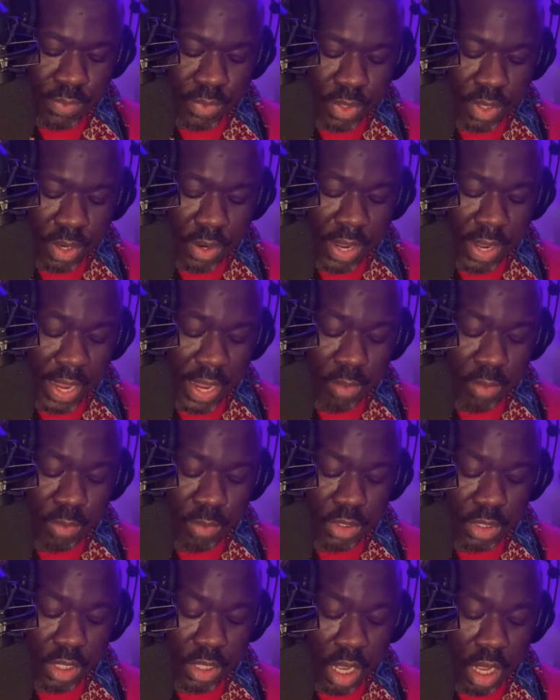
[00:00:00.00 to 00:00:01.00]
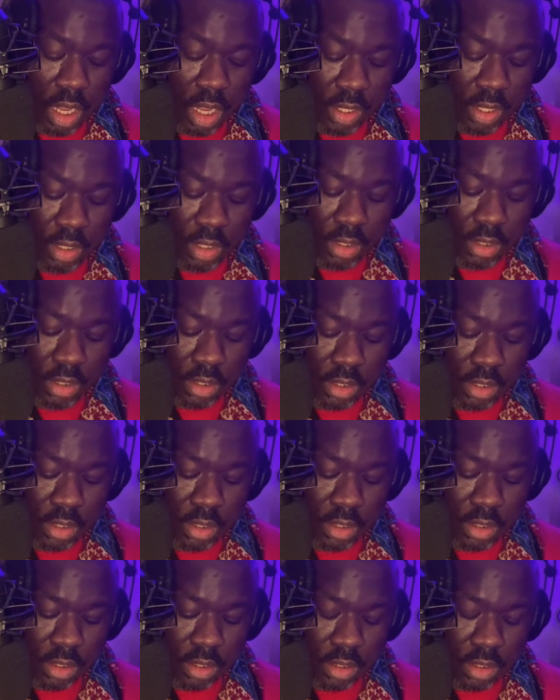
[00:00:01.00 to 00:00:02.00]
Her hair was gone.
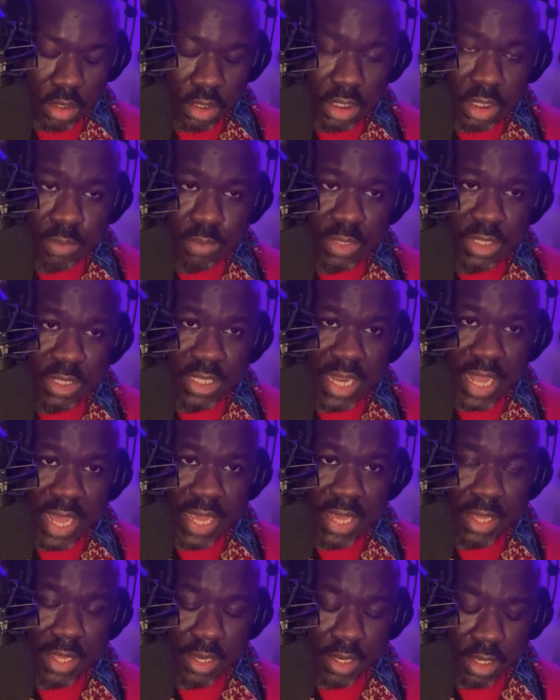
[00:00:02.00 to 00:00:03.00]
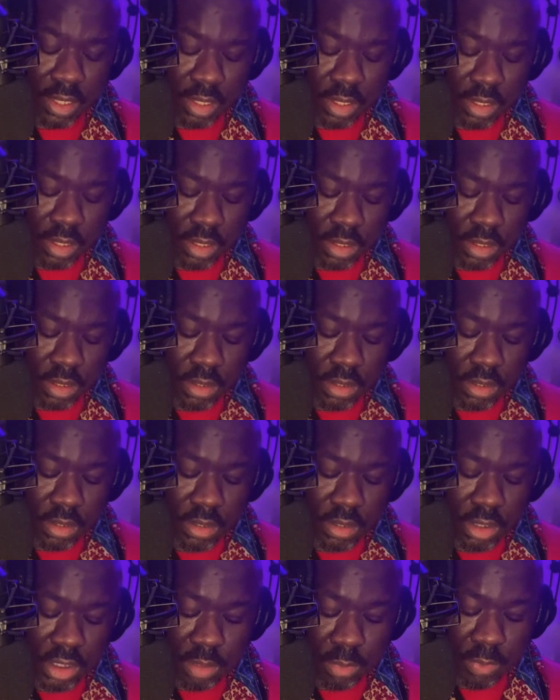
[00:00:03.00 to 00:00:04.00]
She was naked,
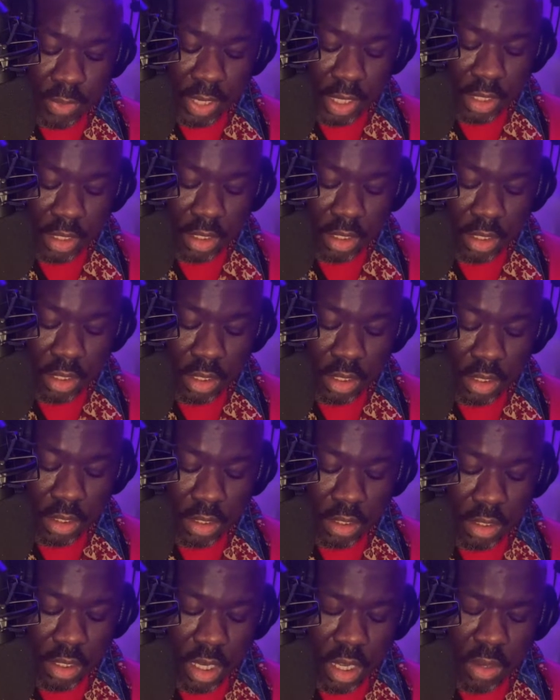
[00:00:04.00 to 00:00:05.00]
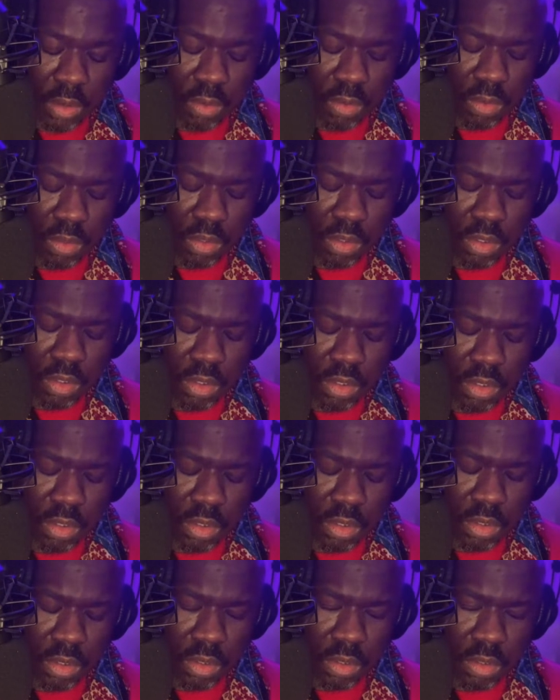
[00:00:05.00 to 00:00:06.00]
shimmering. No,
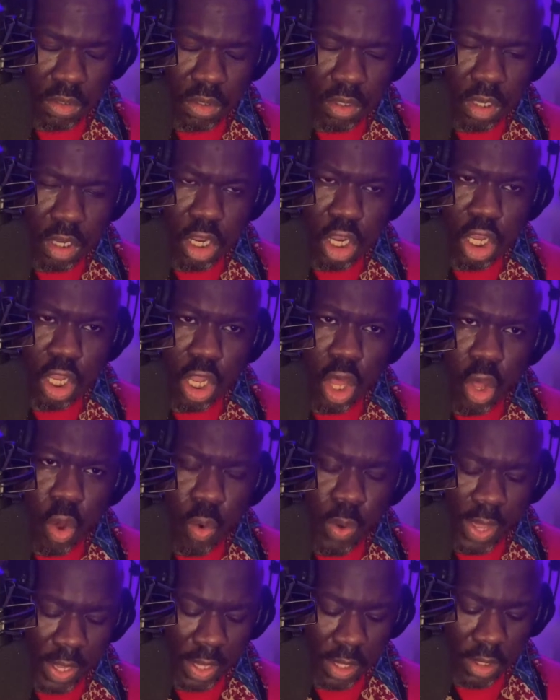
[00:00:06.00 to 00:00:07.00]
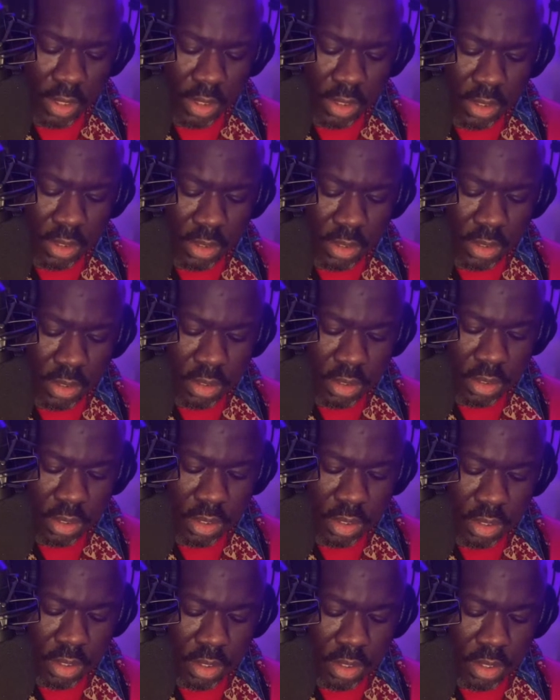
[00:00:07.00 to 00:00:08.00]
glowing
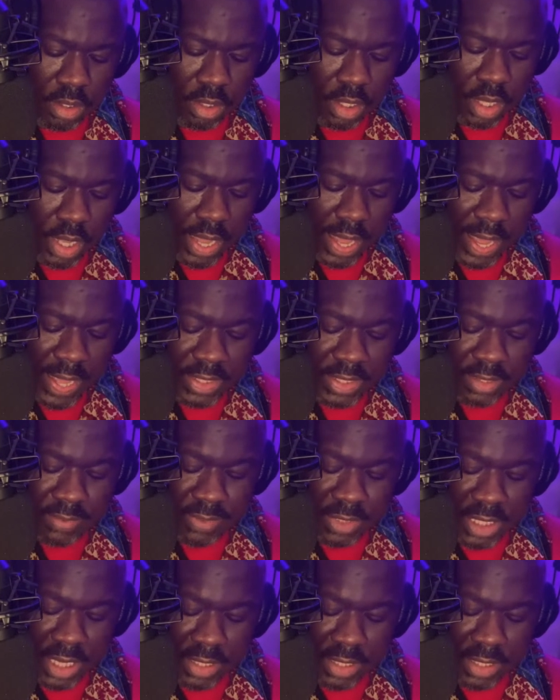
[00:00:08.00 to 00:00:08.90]
as if she